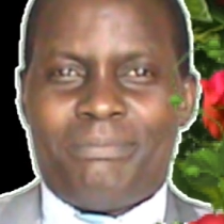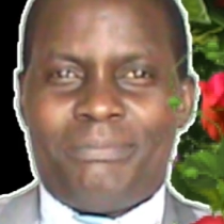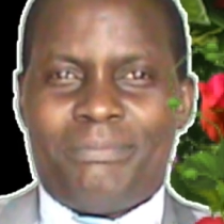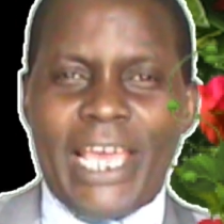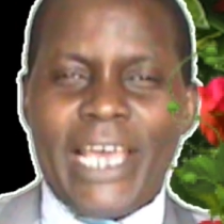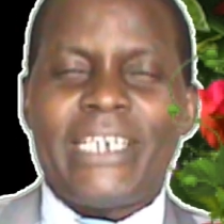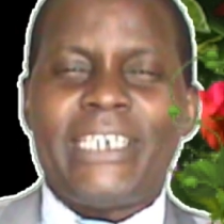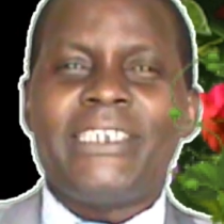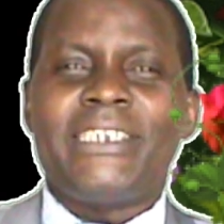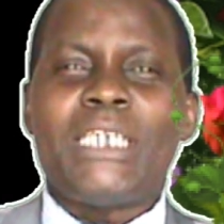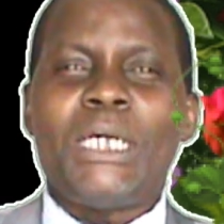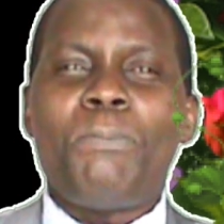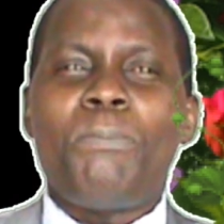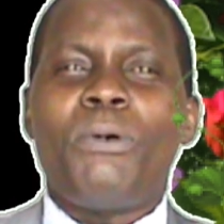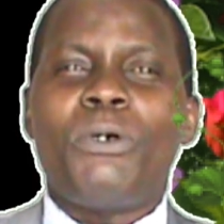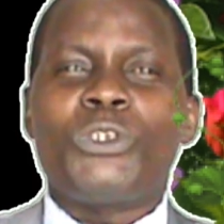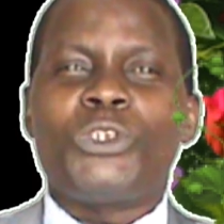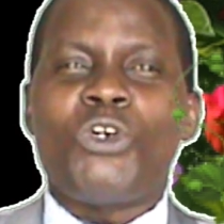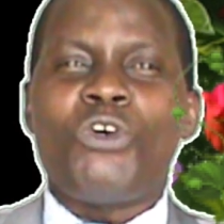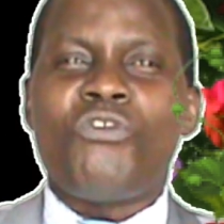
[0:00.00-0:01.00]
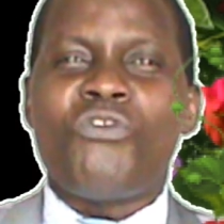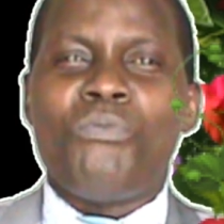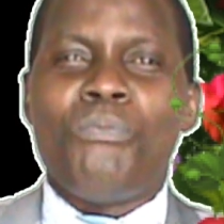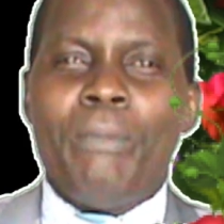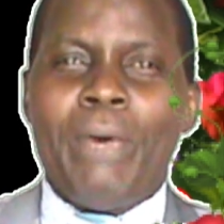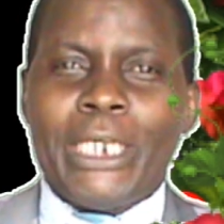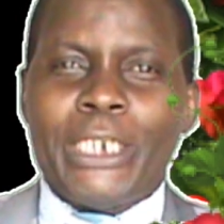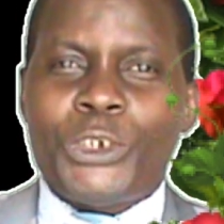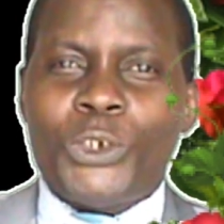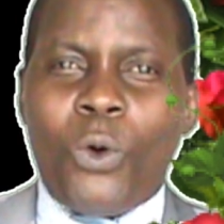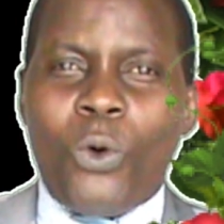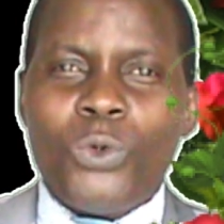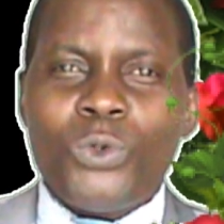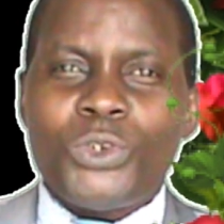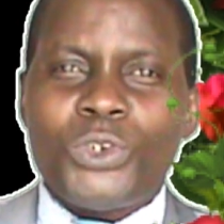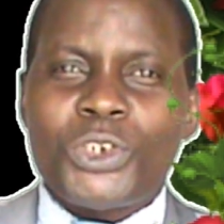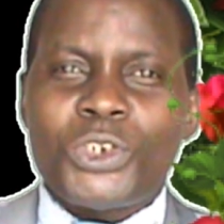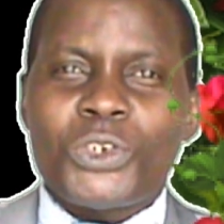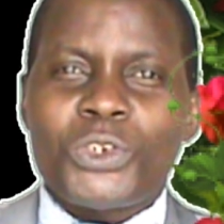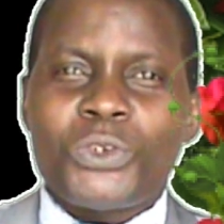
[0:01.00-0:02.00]
Examples of
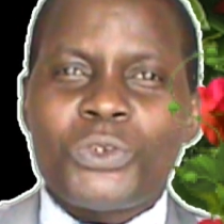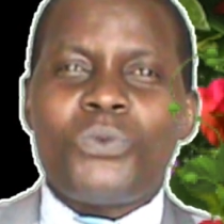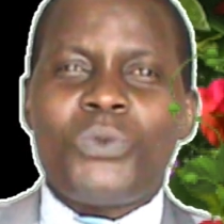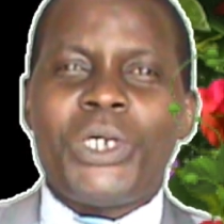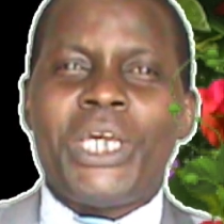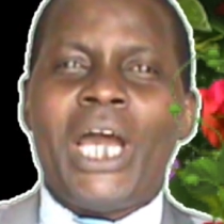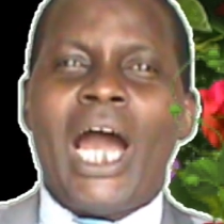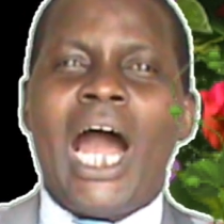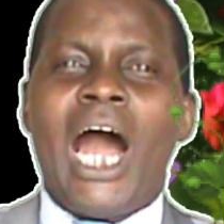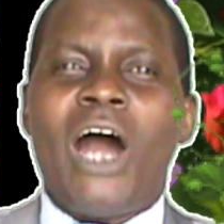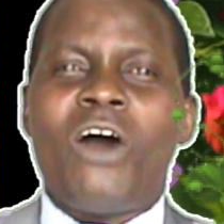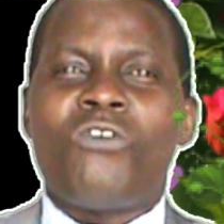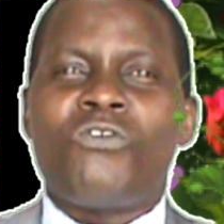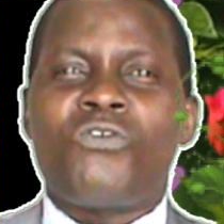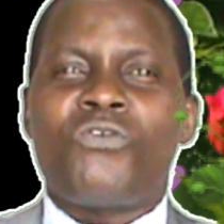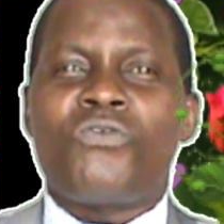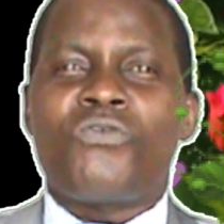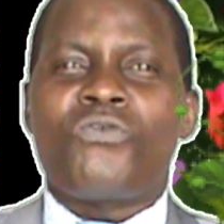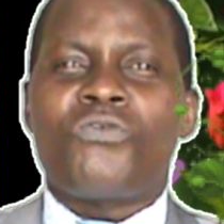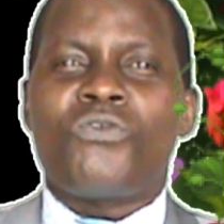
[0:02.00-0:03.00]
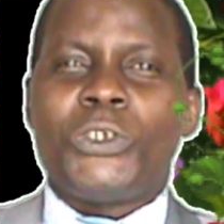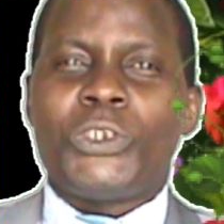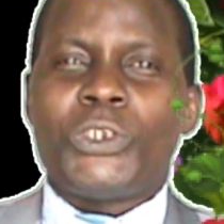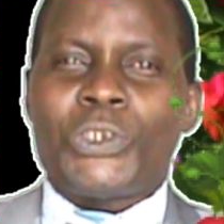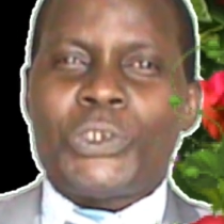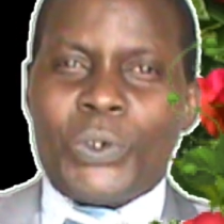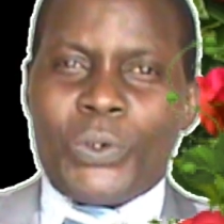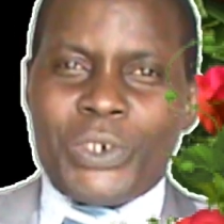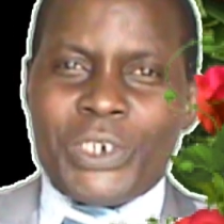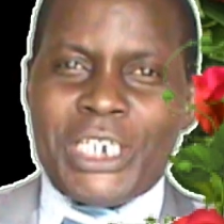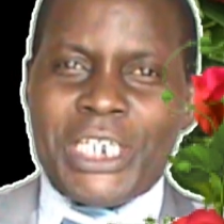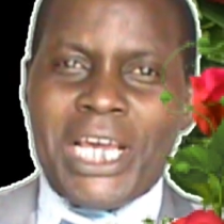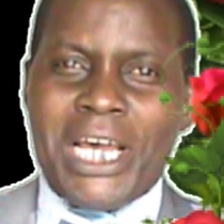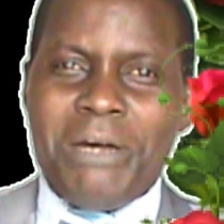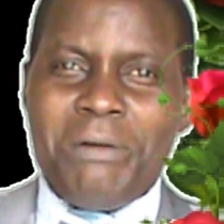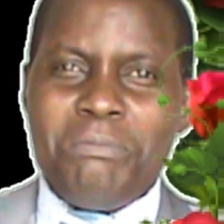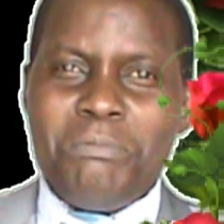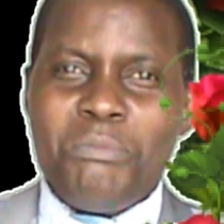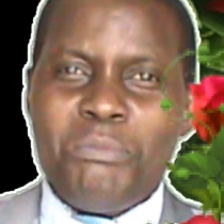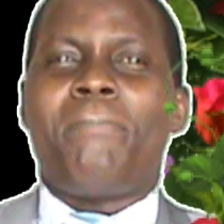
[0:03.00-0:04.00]
metals we have
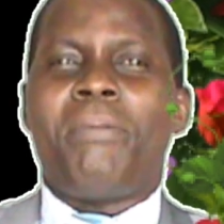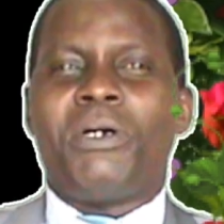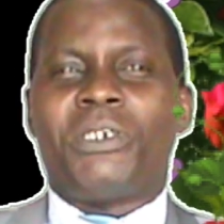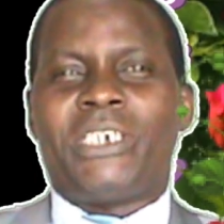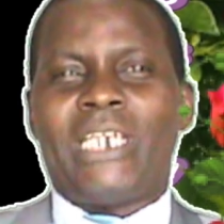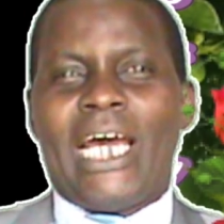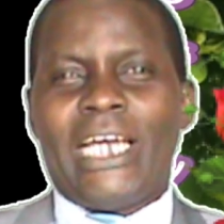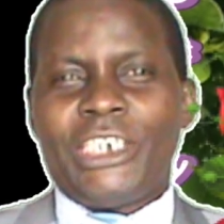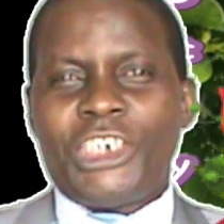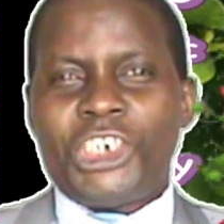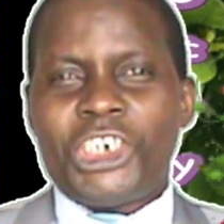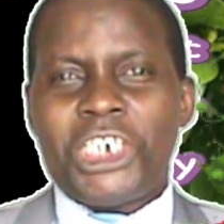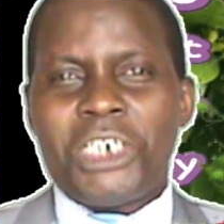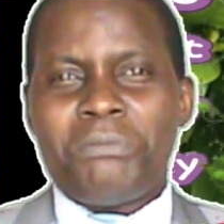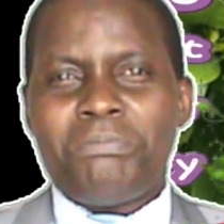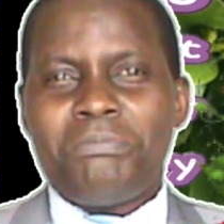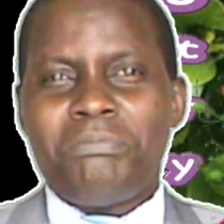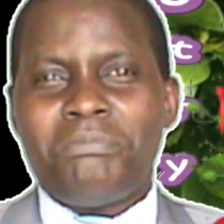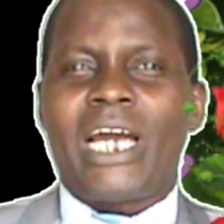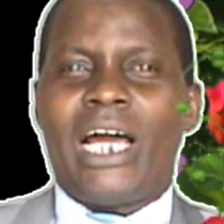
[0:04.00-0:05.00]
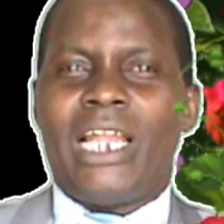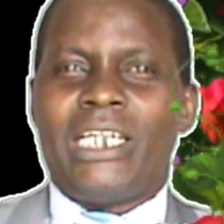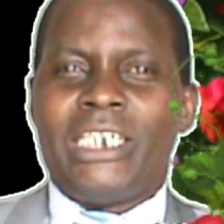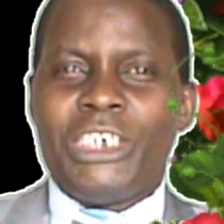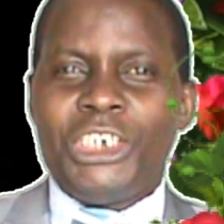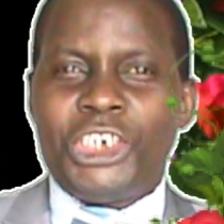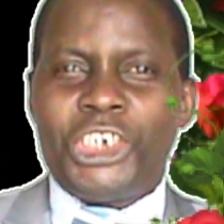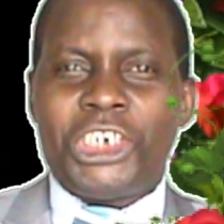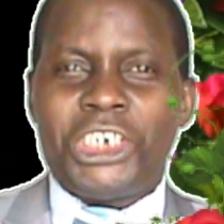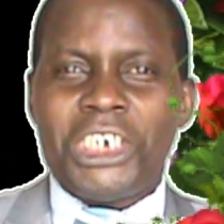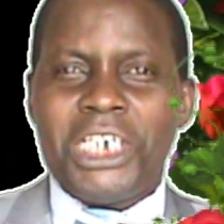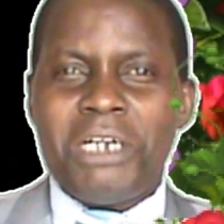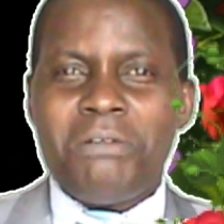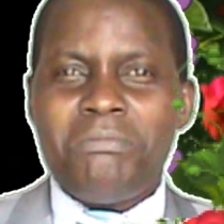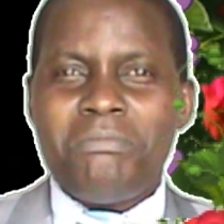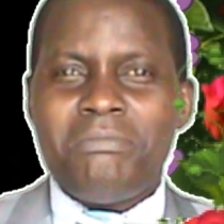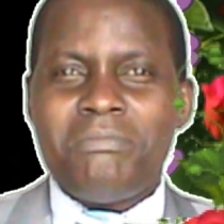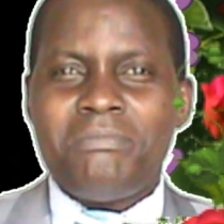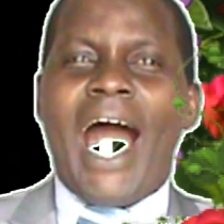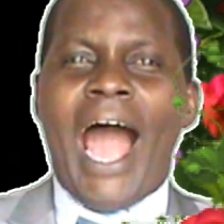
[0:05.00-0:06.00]
sodium, potassium,
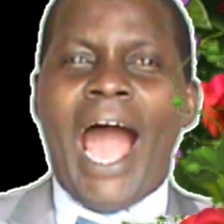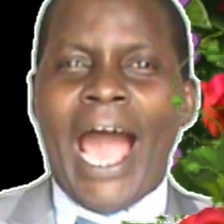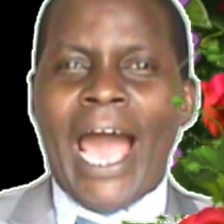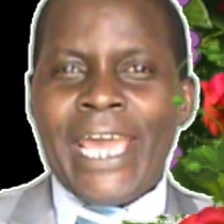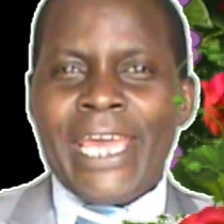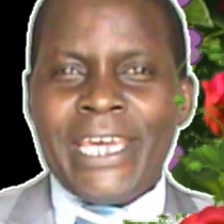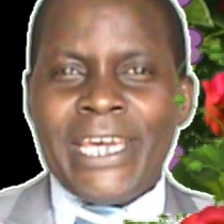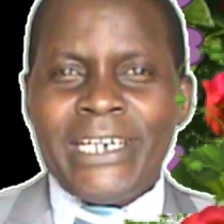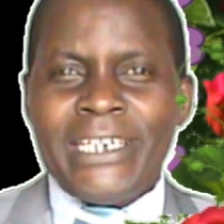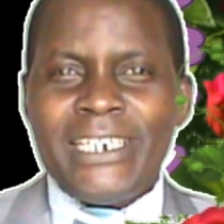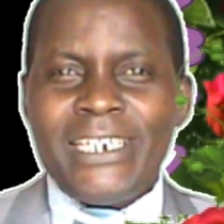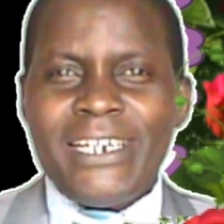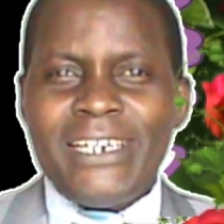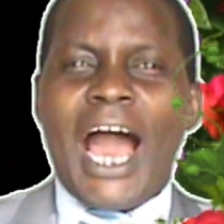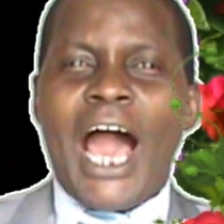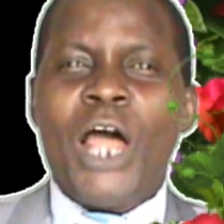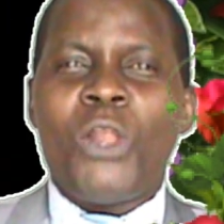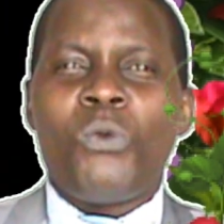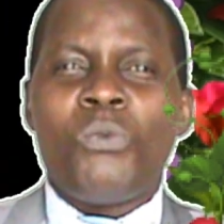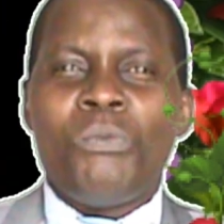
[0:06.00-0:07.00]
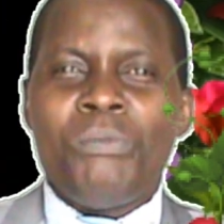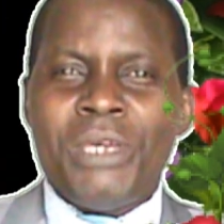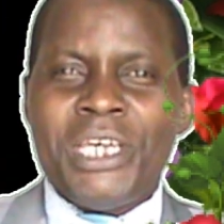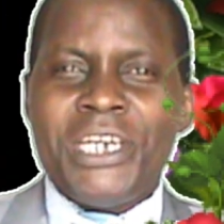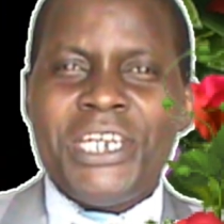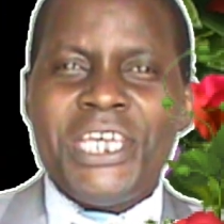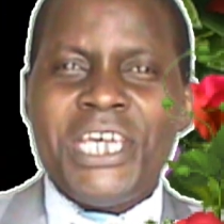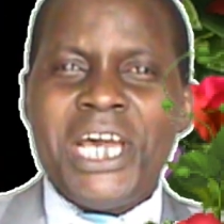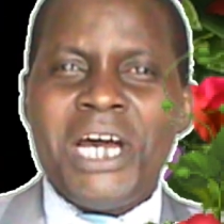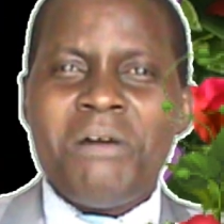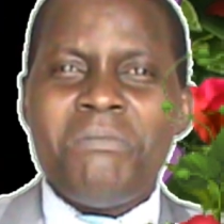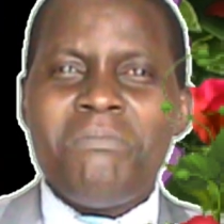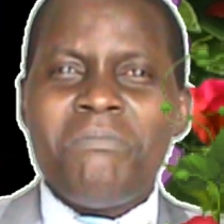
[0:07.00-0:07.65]
calcium, iron, aluminium,